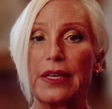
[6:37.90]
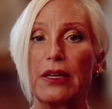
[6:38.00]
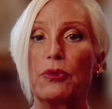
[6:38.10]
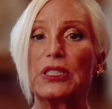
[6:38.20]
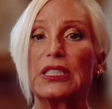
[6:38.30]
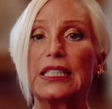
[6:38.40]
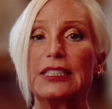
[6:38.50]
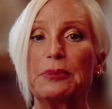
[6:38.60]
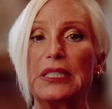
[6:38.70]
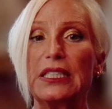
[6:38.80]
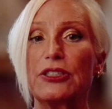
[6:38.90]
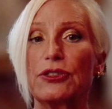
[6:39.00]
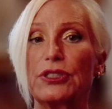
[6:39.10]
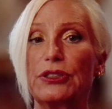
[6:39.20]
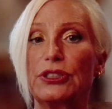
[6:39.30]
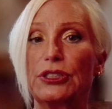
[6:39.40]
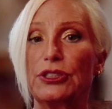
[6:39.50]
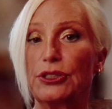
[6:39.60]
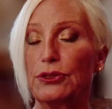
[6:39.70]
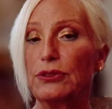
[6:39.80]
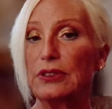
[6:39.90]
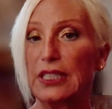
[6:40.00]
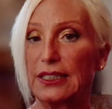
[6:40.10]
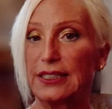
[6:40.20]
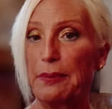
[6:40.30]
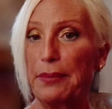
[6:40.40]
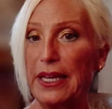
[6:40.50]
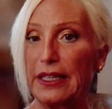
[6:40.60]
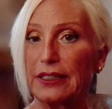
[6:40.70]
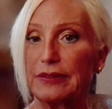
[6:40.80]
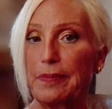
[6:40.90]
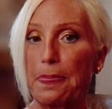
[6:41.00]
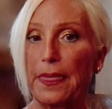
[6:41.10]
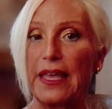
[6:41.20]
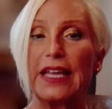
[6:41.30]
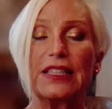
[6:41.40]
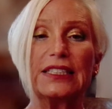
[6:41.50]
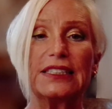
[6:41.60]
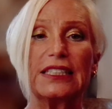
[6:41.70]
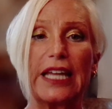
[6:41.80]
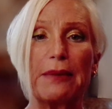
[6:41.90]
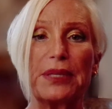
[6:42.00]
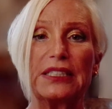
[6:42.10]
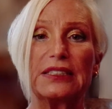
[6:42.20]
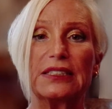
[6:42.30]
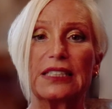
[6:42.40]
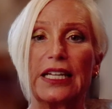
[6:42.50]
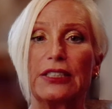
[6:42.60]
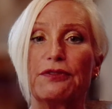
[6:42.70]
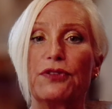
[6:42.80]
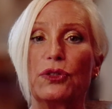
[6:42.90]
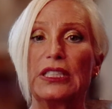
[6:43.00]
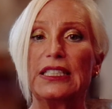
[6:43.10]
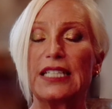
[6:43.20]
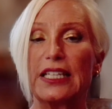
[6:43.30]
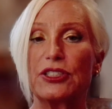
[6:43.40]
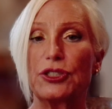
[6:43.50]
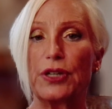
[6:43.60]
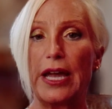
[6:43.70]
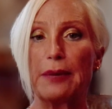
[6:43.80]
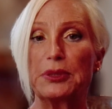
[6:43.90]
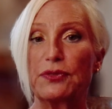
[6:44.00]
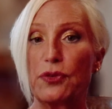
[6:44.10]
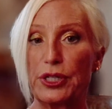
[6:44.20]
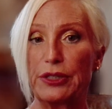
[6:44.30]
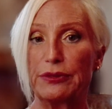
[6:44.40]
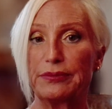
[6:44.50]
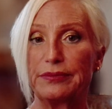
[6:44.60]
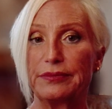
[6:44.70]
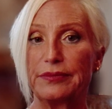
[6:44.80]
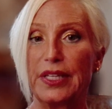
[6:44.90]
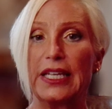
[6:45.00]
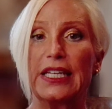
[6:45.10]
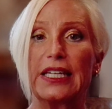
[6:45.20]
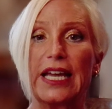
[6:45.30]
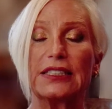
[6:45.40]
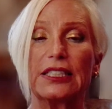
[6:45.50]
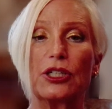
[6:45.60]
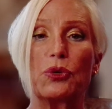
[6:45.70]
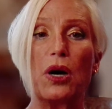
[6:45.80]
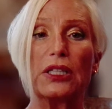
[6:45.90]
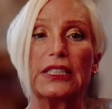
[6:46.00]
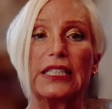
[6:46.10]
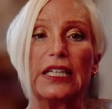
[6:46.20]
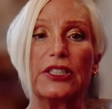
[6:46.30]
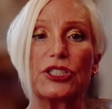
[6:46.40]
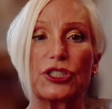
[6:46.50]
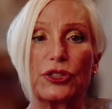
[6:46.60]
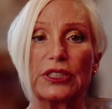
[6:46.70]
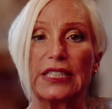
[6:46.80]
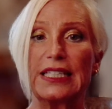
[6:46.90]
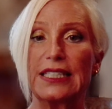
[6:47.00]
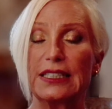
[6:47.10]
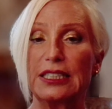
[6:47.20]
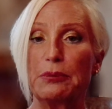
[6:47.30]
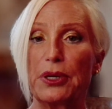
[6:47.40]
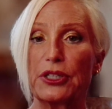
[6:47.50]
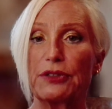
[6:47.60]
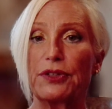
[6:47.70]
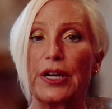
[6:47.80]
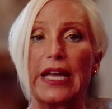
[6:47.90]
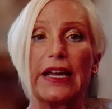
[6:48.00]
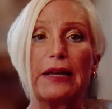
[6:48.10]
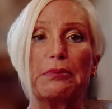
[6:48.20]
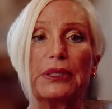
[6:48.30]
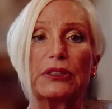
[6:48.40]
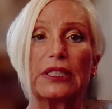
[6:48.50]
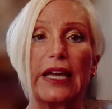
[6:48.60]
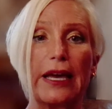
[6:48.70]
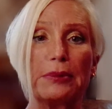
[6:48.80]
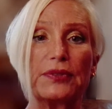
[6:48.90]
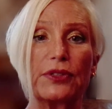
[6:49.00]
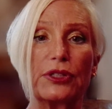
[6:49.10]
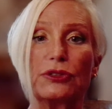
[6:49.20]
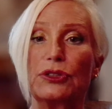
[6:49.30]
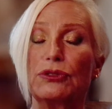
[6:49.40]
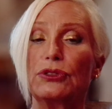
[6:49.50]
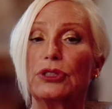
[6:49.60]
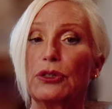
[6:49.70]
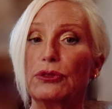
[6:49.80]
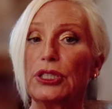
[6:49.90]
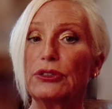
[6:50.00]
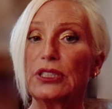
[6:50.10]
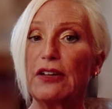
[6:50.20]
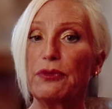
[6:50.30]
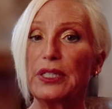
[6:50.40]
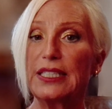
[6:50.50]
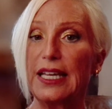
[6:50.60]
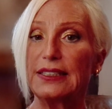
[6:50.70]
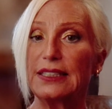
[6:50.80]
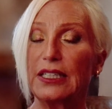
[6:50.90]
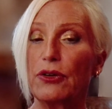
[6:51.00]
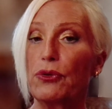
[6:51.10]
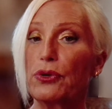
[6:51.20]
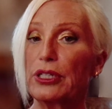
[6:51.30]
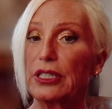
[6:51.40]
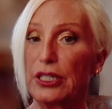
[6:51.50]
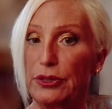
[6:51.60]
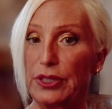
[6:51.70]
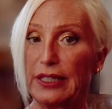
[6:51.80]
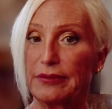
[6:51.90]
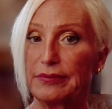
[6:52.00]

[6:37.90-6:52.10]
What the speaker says: Which leads me to introduce you to Next Step Mike. And this is an app that is designed to fully test your apps for you. It acts like a quality assurance and testing partner for AI built apps for those who don't know software testing or coding.